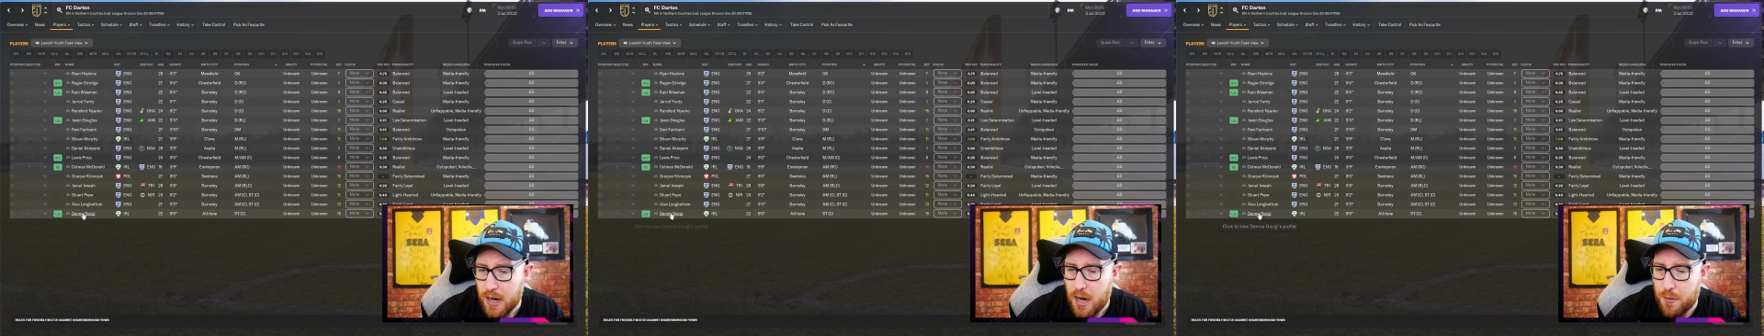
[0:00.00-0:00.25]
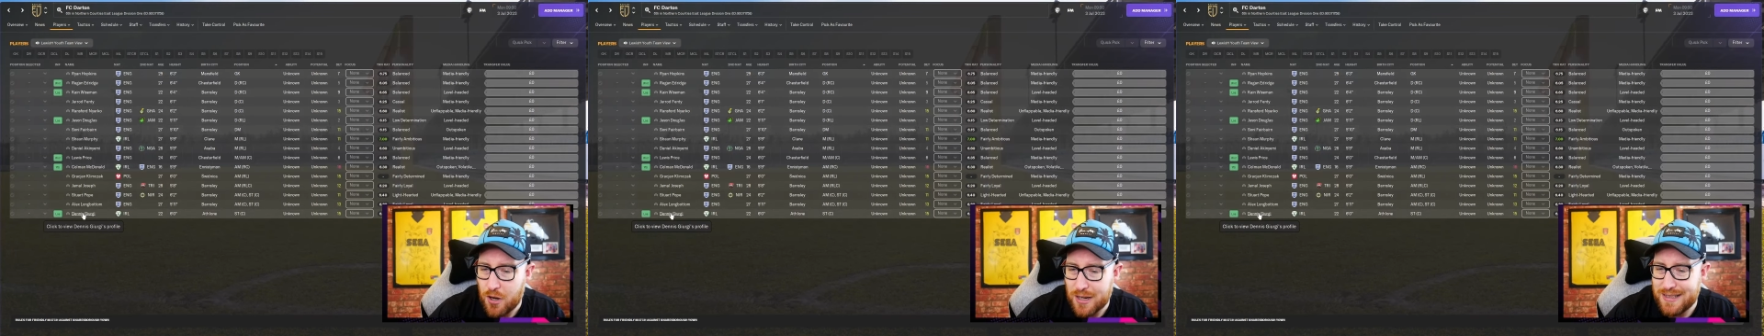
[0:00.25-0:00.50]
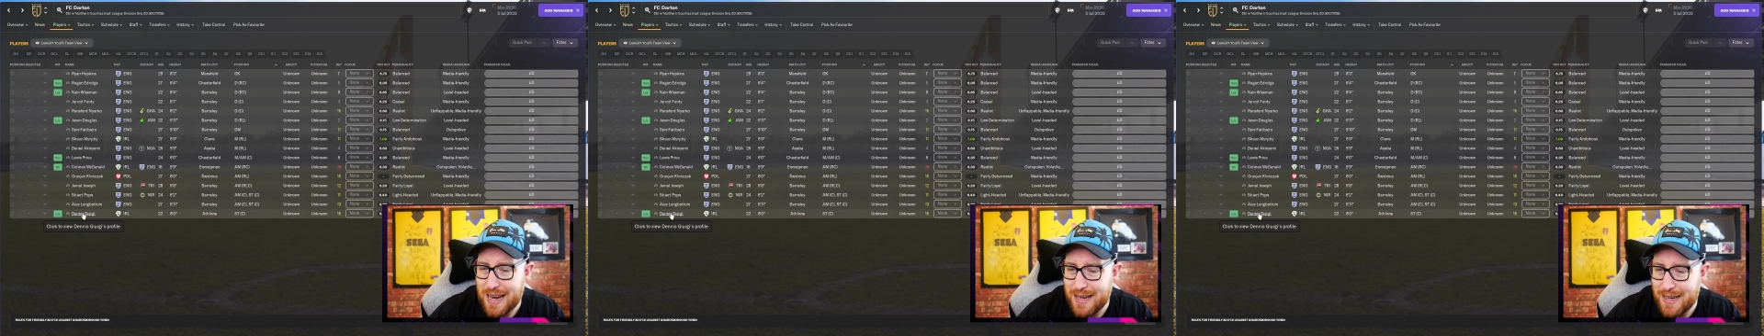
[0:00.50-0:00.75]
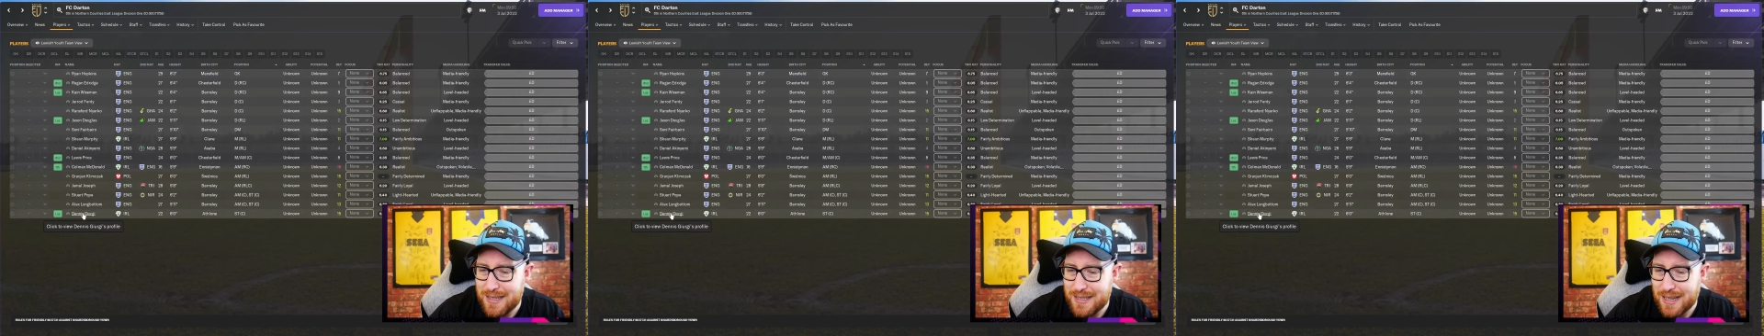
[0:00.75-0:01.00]
We've got
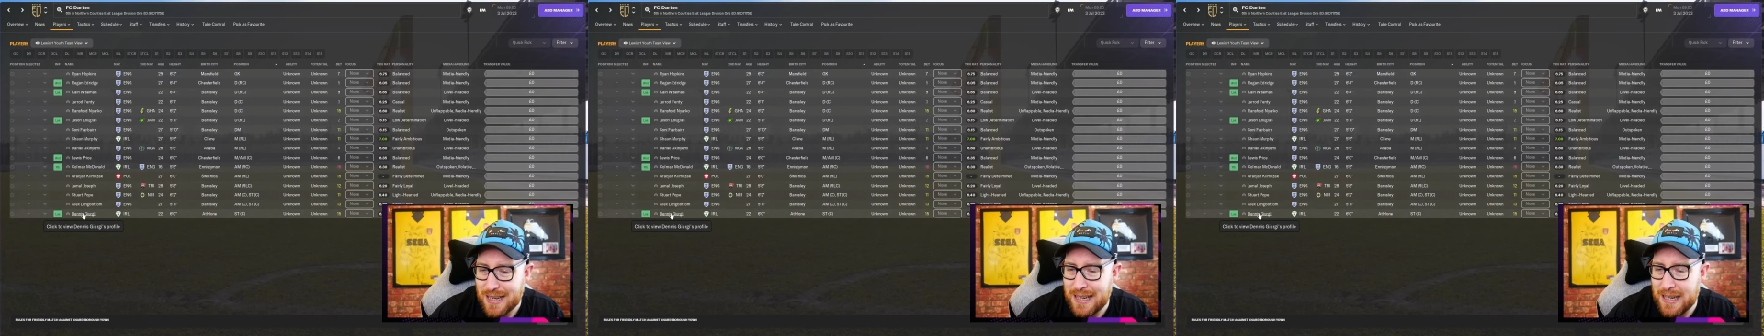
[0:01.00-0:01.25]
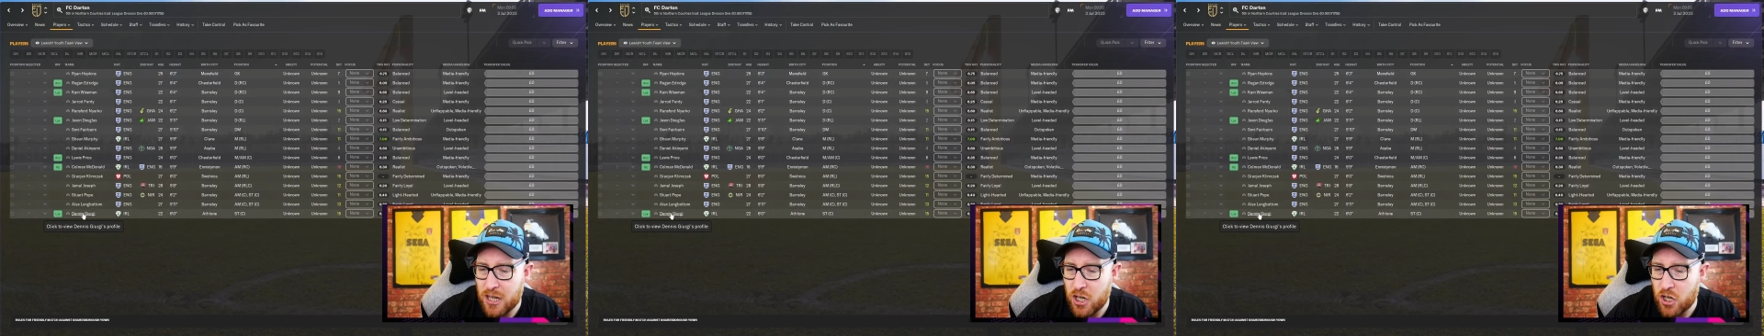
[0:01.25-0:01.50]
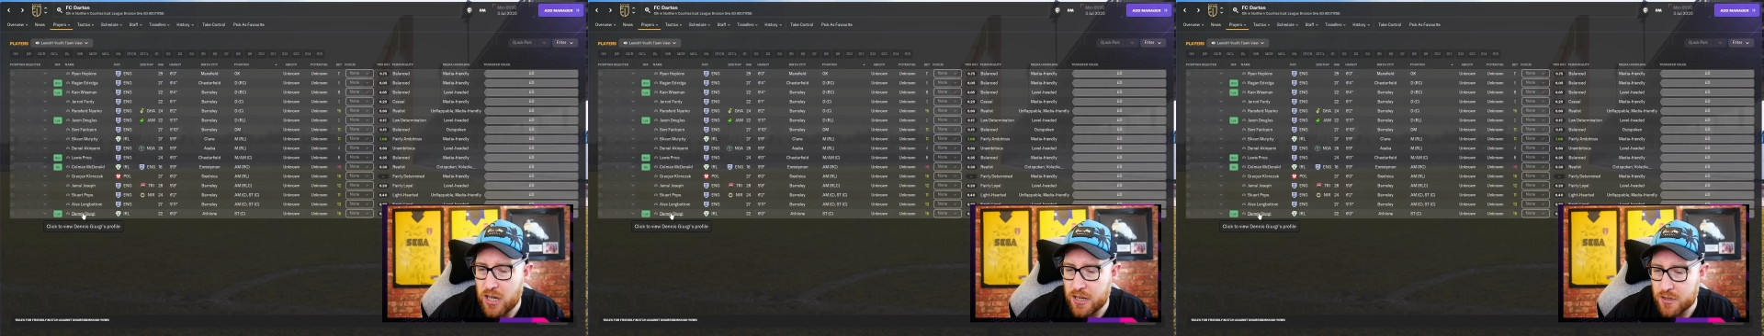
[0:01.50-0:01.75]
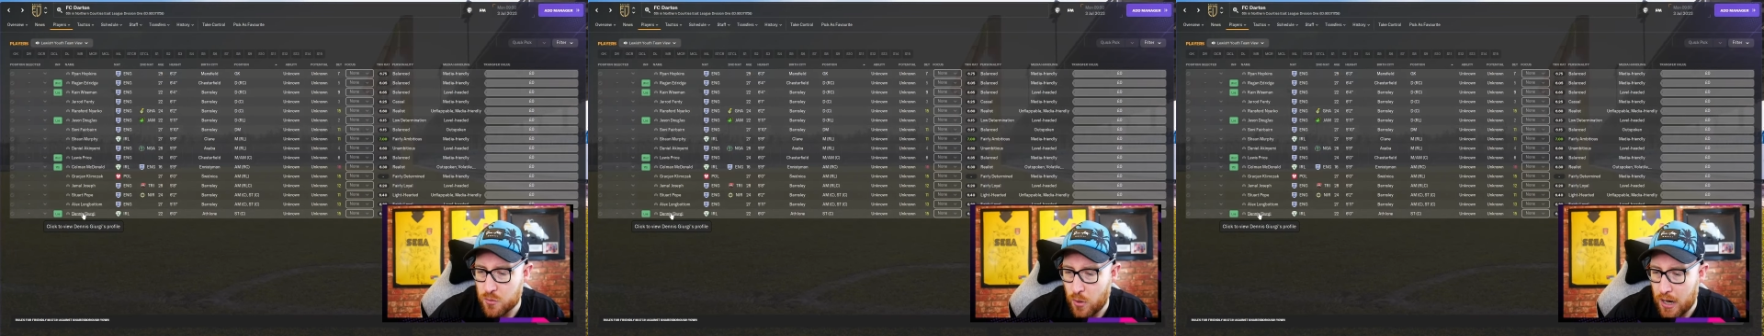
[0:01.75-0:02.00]
Denis Gyergi
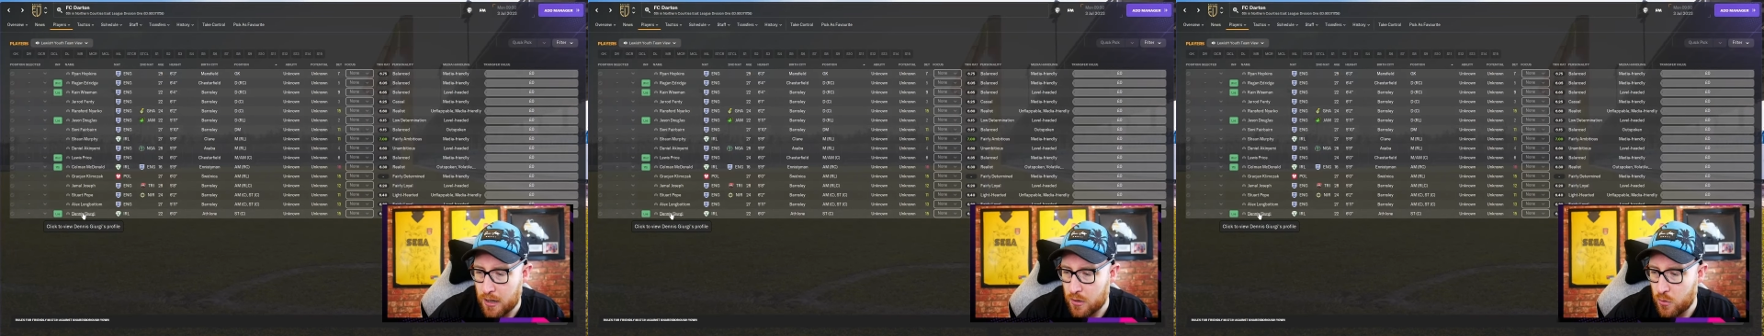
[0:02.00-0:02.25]
as well,